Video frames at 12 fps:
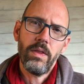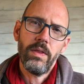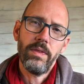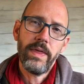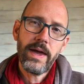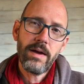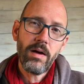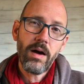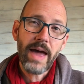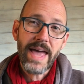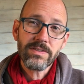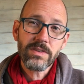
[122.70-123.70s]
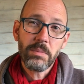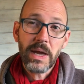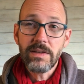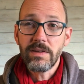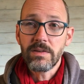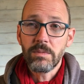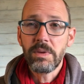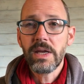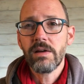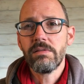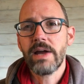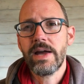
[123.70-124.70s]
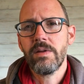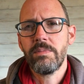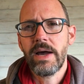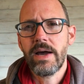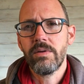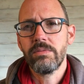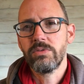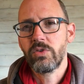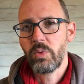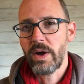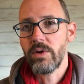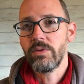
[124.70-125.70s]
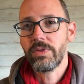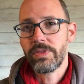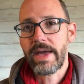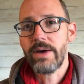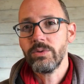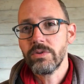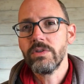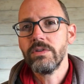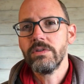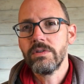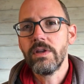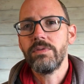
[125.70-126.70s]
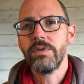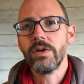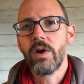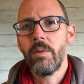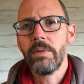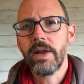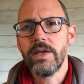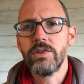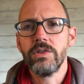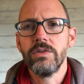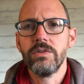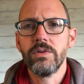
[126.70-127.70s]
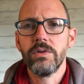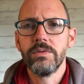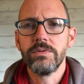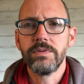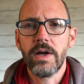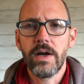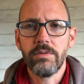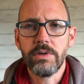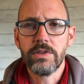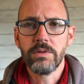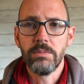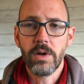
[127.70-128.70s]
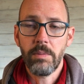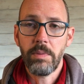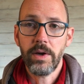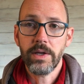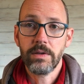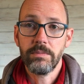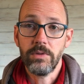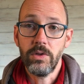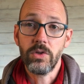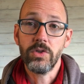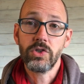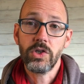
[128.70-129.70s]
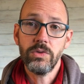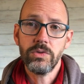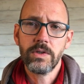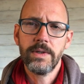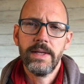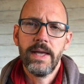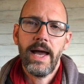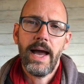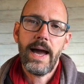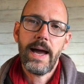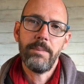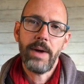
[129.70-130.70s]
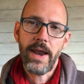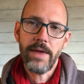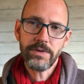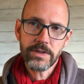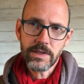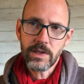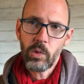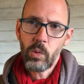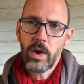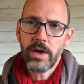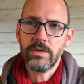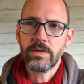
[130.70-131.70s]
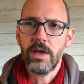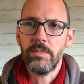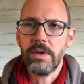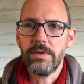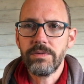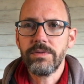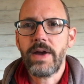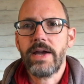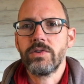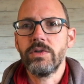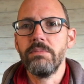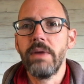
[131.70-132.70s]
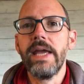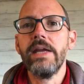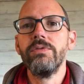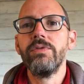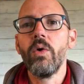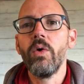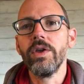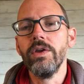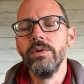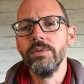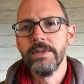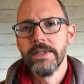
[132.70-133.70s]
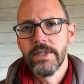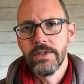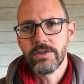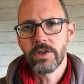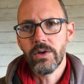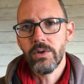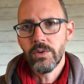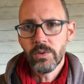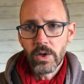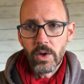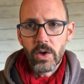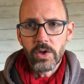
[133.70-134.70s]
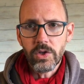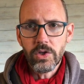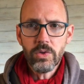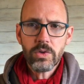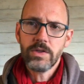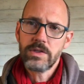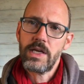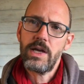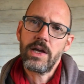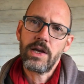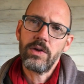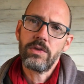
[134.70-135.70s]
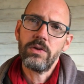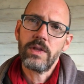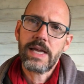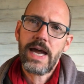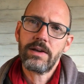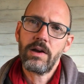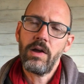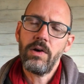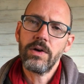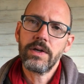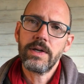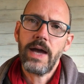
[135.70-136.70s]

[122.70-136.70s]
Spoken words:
there are estimated to be around about 12,000 different combinations of Riese Müller bike you could choose. And every single one is going to be factory made for you. So you can sit and go through the catalogue,